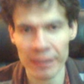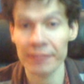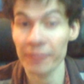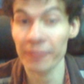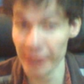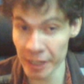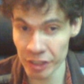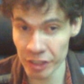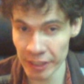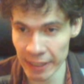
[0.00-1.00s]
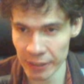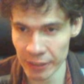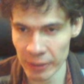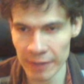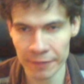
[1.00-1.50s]
fresh, and
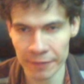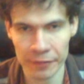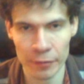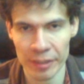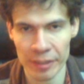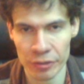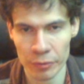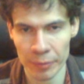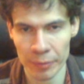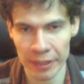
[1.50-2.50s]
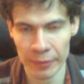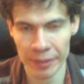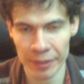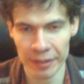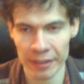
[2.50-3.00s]
you have information to play
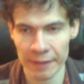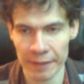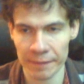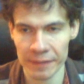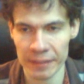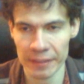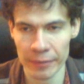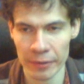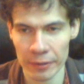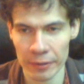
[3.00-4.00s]
with several